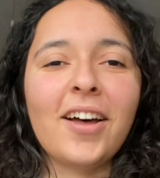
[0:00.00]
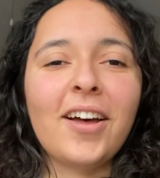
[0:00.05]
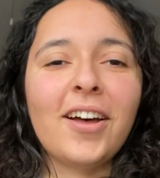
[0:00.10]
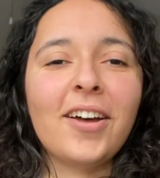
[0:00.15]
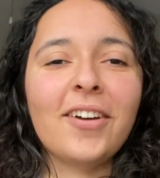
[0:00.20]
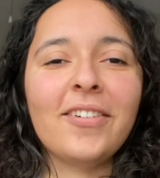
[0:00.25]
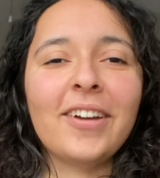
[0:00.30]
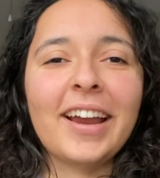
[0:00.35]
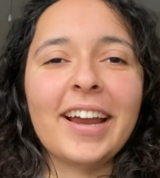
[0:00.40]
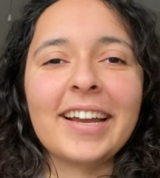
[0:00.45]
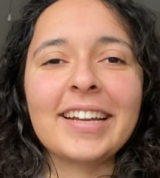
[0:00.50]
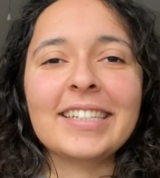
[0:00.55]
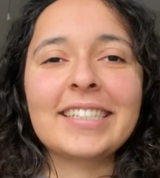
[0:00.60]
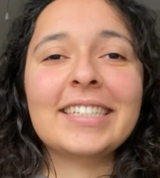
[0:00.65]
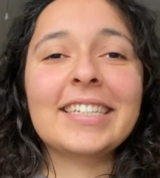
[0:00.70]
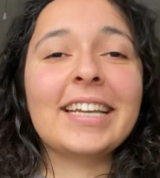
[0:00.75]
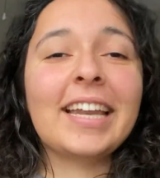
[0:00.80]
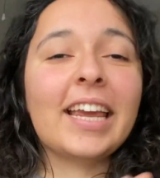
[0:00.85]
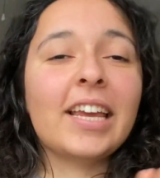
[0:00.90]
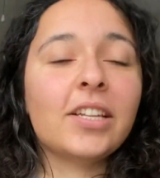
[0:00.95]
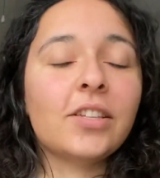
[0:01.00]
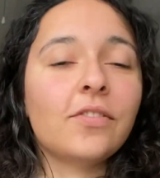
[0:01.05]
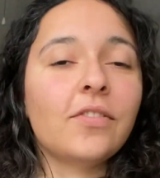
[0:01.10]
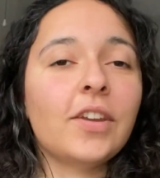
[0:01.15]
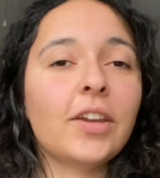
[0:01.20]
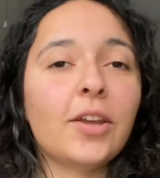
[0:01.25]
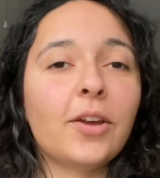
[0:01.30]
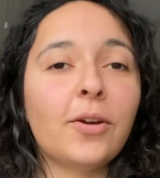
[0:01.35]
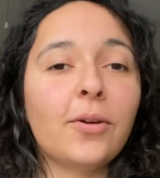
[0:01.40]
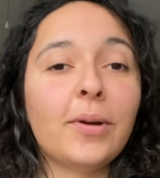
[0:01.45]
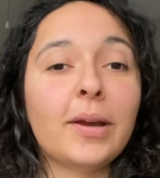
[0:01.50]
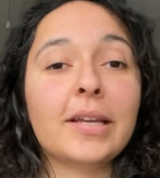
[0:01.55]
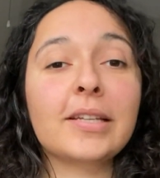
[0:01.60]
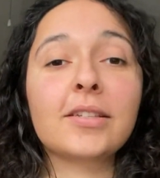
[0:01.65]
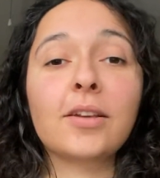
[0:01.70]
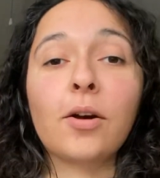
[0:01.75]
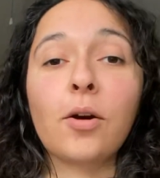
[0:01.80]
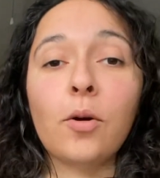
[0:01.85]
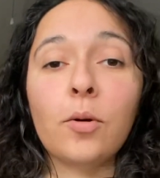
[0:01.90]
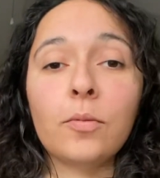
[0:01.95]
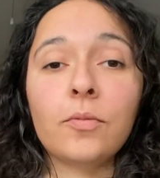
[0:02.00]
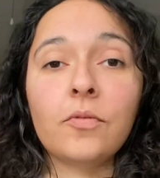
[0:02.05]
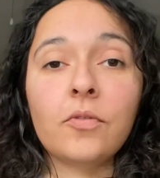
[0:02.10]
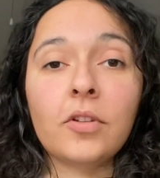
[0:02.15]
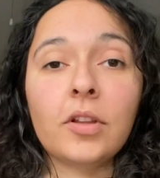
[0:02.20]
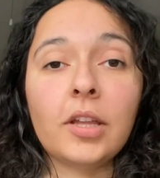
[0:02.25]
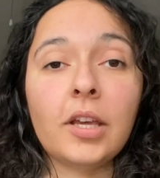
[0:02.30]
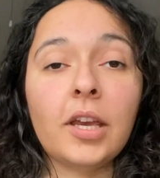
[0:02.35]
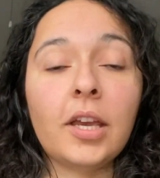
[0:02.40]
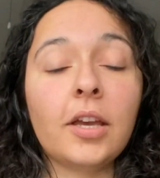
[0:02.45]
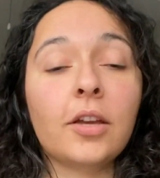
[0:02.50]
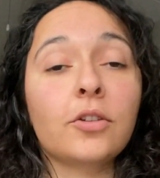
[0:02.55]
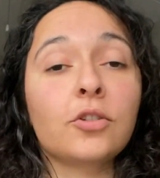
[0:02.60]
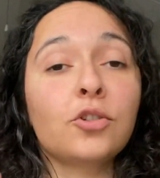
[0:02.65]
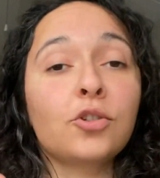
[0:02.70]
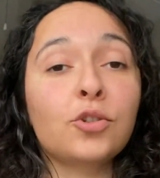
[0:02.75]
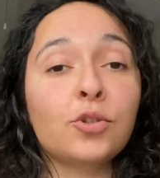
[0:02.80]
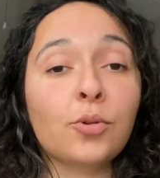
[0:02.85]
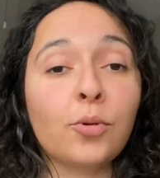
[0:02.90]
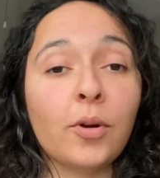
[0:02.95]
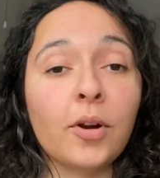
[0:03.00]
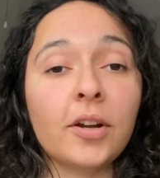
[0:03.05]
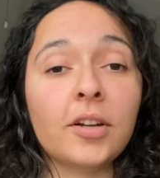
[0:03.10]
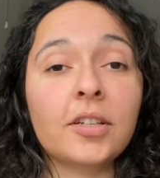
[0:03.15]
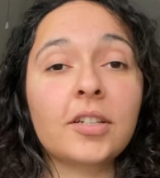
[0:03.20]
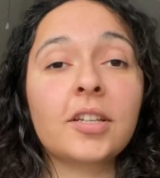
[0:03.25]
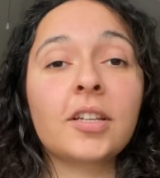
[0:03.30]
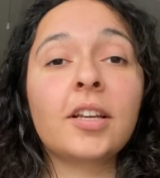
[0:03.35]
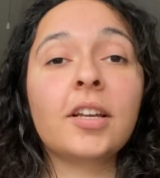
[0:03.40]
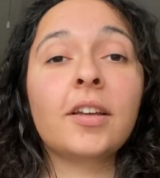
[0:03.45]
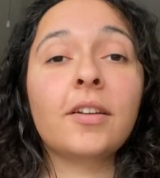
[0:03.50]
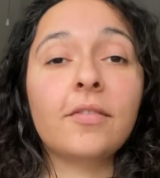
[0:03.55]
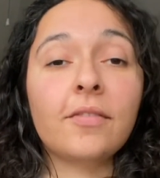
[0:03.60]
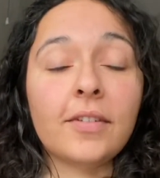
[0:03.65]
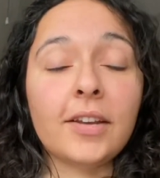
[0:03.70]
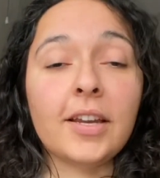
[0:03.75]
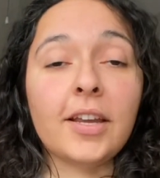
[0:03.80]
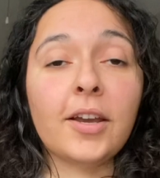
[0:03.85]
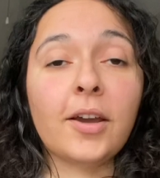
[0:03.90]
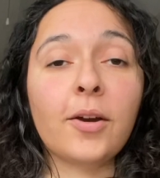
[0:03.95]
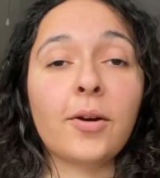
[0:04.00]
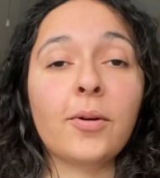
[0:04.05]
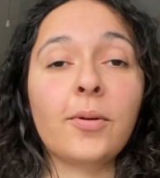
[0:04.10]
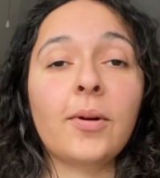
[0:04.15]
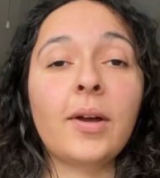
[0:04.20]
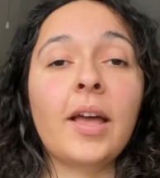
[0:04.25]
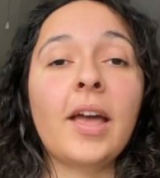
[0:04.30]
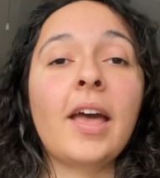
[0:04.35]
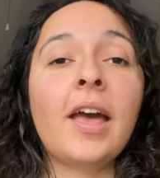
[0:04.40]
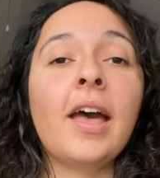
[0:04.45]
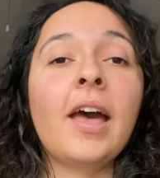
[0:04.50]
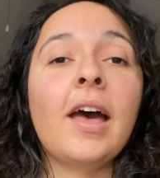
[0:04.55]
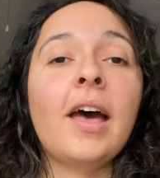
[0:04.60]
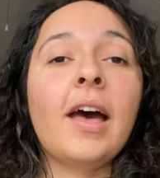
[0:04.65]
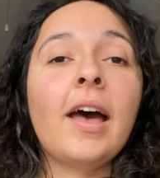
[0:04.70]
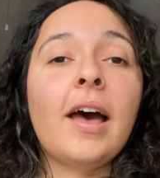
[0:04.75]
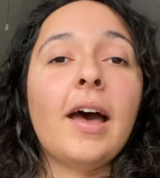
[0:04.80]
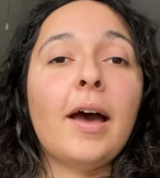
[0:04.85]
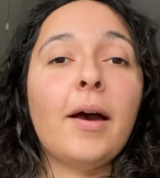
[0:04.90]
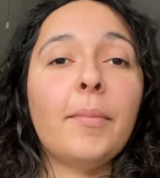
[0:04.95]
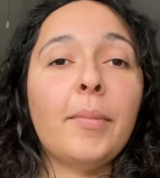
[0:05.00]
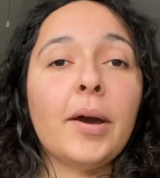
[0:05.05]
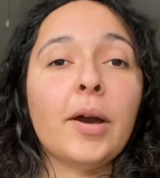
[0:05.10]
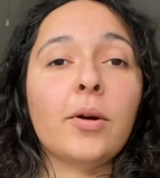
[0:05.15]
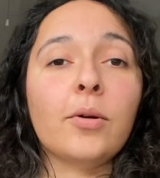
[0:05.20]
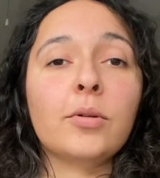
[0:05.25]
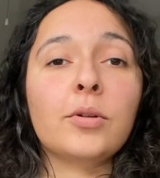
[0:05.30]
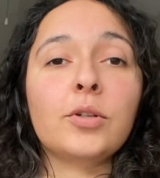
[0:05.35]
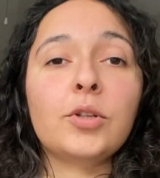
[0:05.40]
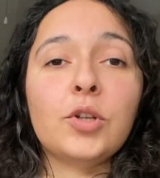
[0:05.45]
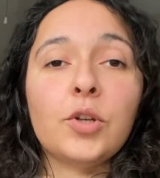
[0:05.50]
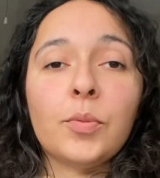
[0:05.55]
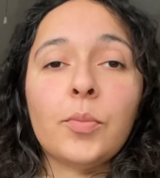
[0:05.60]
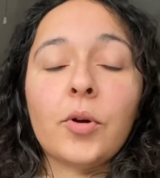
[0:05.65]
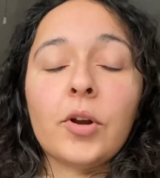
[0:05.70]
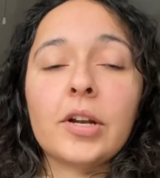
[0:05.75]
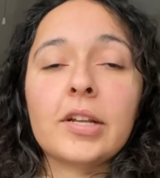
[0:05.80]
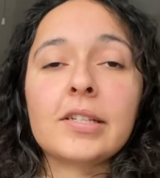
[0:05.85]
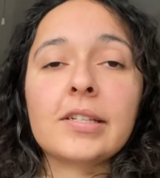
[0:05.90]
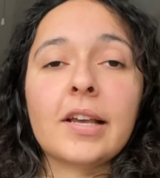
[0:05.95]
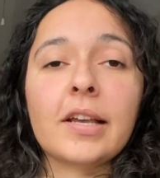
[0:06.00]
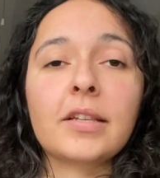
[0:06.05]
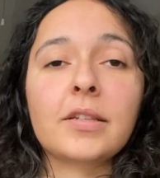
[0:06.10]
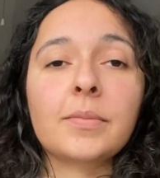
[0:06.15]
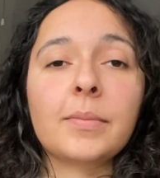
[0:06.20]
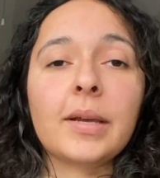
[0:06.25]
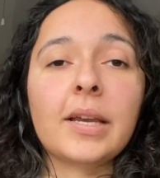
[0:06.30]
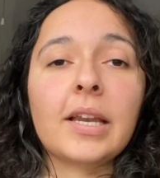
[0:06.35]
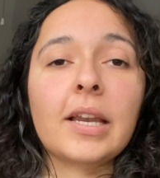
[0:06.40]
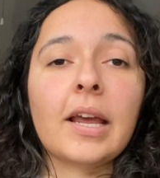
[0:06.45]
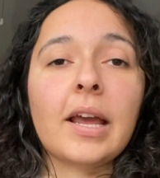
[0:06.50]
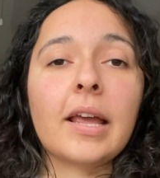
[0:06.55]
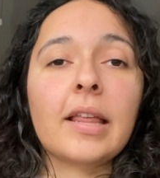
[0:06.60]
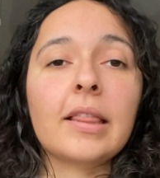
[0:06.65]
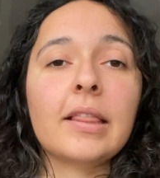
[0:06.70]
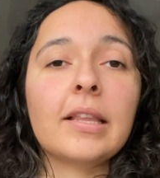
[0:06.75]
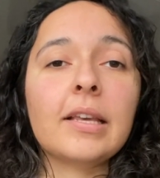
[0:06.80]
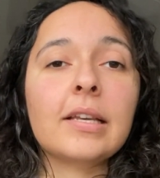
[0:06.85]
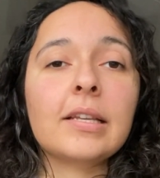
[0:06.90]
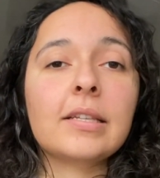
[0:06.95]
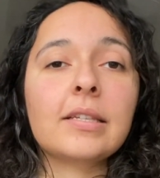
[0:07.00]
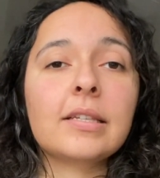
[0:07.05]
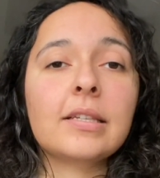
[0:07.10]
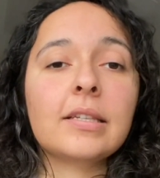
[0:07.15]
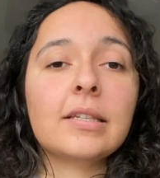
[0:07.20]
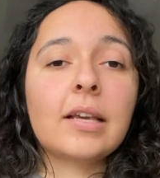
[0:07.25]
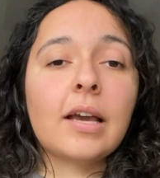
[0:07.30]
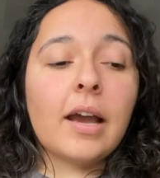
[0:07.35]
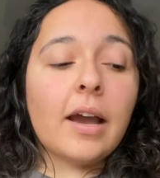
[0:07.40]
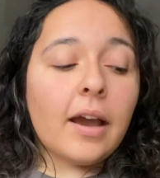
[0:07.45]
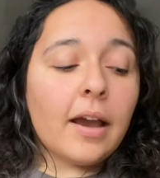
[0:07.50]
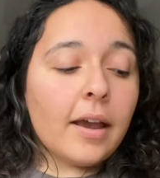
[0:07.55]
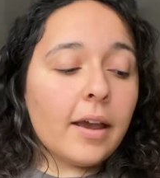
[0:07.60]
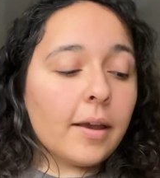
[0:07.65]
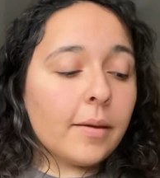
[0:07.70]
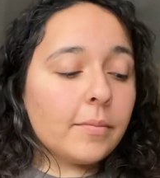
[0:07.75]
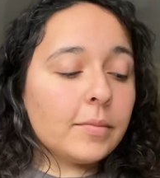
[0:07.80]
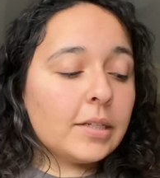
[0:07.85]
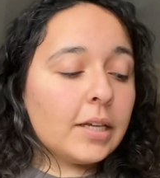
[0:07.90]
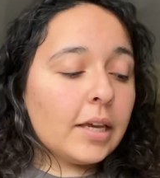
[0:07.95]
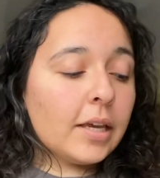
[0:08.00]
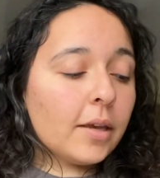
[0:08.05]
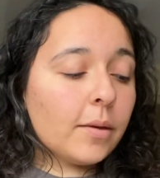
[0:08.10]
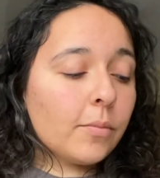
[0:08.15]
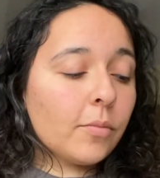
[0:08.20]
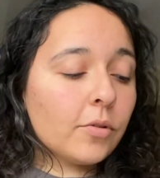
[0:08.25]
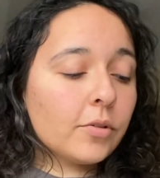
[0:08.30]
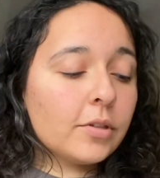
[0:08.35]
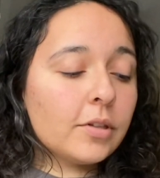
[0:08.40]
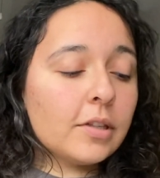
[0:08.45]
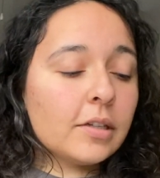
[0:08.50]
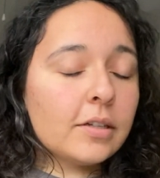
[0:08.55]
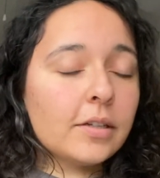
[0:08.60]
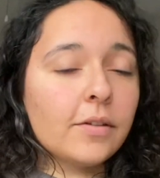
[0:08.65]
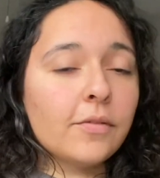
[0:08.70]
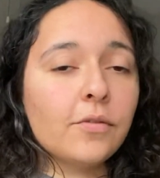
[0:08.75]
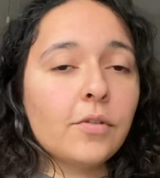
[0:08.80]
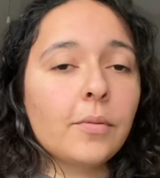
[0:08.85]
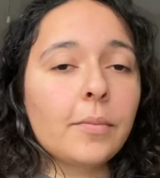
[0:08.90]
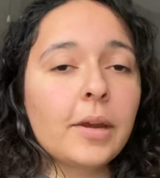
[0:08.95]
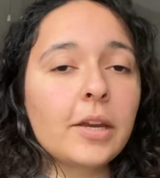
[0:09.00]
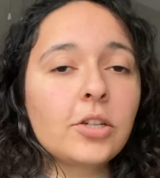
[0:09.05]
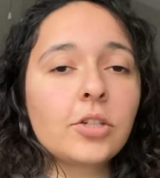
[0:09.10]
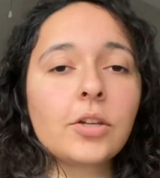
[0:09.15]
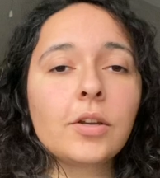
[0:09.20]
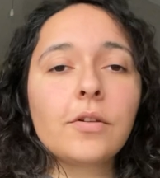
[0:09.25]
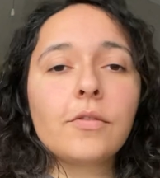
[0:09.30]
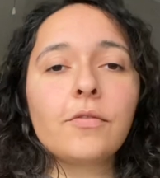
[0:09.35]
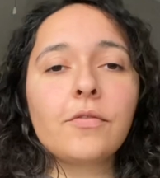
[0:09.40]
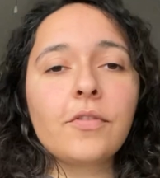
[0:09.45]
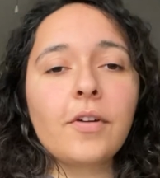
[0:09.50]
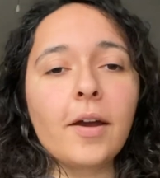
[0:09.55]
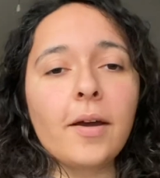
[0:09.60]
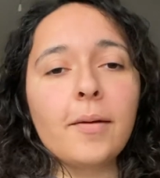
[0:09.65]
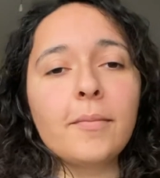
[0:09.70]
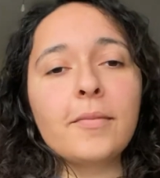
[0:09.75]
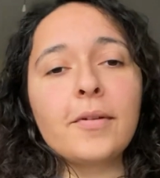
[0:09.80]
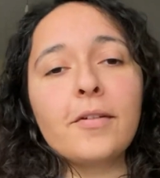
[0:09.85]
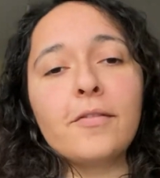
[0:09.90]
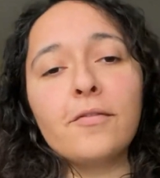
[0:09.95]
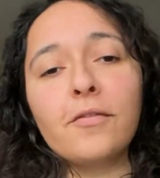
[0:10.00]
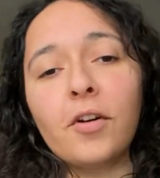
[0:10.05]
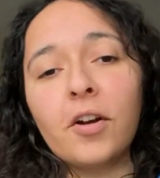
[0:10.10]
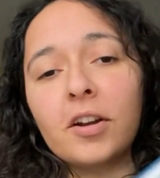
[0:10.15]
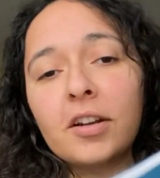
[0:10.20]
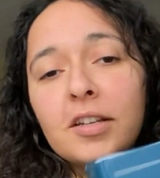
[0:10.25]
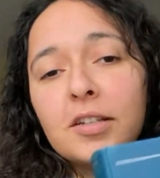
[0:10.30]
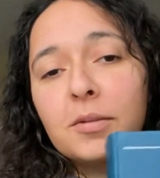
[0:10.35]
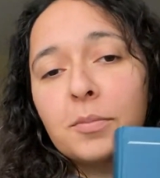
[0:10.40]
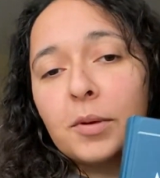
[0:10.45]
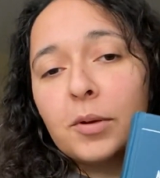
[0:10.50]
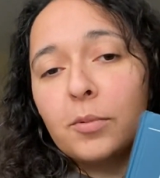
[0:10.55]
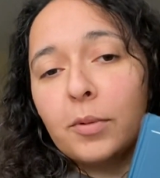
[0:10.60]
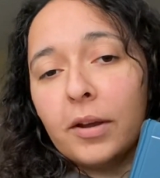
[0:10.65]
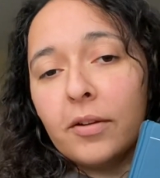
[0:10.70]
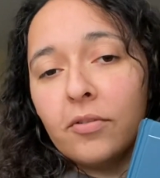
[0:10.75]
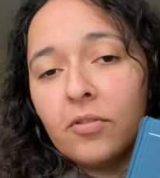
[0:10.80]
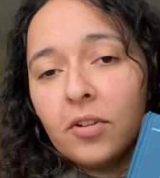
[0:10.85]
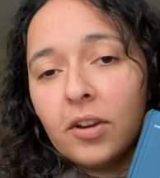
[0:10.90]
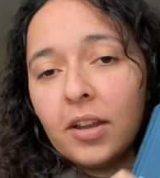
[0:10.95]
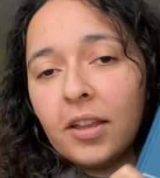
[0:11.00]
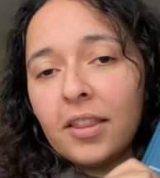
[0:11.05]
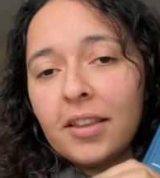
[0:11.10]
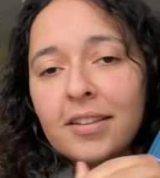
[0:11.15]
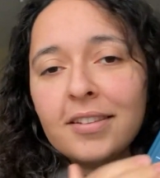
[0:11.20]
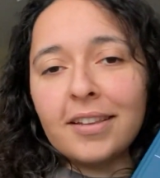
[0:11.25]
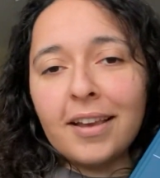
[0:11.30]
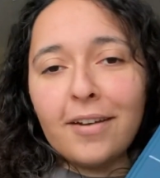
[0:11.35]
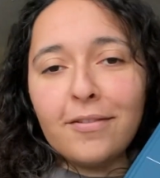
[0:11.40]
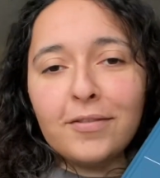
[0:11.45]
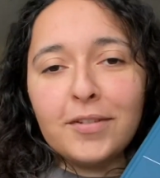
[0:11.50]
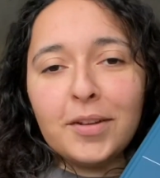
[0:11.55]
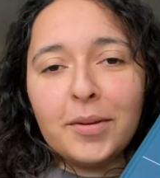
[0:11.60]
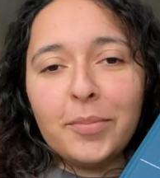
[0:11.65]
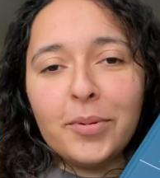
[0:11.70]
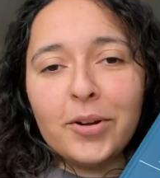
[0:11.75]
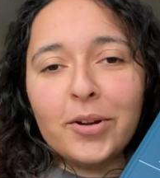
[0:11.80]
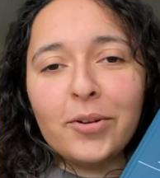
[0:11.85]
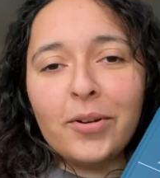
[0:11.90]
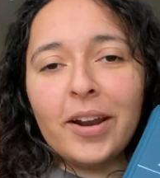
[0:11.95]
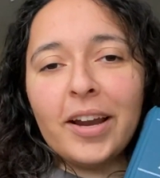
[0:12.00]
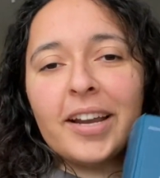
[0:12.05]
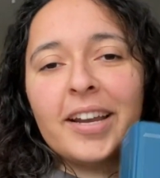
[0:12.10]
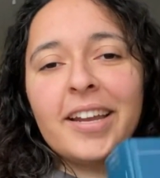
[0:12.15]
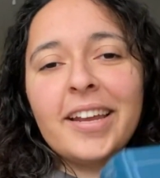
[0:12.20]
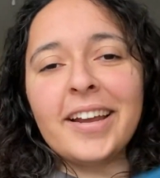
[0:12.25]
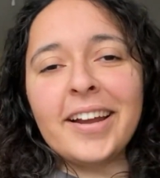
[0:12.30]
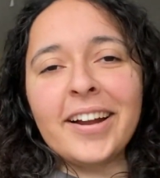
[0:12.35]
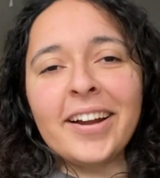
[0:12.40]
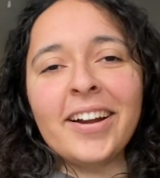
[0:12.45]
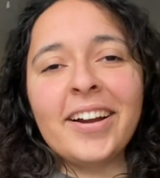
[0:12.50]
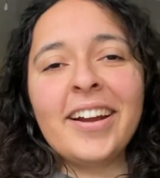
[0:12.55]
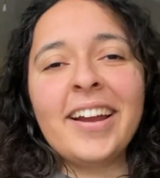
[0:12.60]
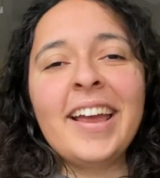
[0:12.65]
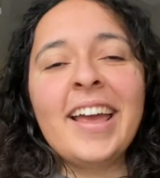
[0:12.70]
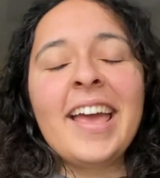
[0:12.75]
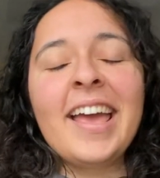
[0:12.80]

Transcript: All right, today's video is a hopefully short video about newborn assessment, and I'm taking most of this information from Varney's Midwifery, this hefty book right here,